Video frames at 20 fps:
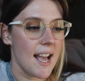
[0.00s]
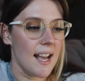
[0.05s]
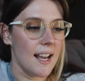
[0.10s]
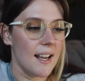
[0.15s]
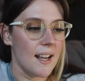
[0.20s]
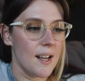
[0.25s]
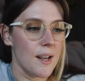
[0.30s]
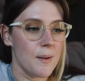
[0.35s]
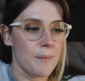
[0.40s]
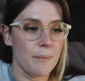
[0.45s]

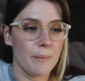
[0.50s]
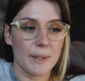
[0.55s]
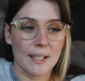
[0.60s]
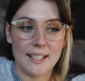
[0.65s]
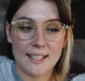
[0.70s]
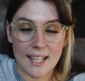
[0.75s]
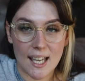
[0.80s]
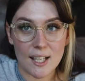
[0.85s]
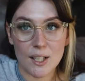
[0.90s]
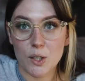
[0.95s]
um,
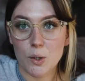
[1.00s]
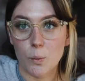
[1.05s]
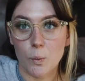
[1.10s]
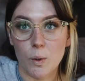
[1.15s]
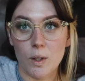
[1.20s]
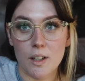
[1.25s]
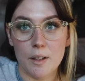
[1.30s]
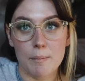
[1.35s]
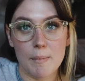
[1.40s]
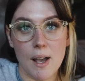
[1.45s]
get your
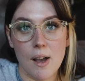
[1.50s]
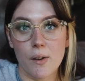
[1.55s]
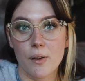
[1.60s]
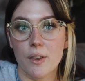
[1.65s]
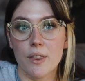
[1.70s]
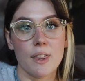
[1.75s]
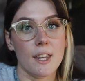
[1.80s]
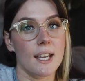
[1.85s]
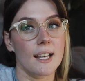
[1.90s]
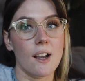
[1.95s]
word of
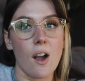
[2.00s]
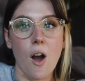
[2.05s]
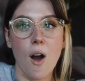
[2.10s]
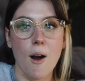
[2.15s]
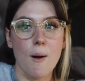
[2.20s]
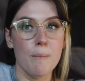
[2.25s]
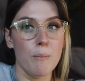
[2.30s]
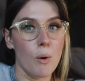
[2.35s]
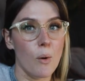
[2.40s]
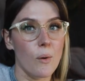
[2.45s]
mouth like
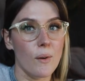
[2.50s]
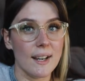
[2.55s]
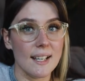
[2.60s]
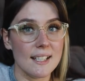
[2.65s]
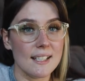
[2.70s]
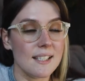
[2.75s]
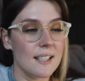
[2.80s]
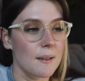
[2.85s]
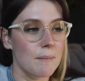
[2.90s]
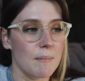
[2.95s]
on
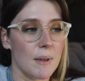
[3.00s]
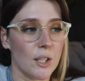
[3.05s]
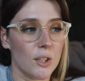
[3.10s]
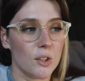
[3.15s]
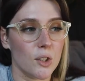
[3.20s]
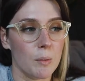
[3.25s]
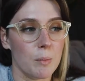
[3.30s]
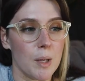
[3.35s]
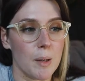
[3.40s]
point, make sure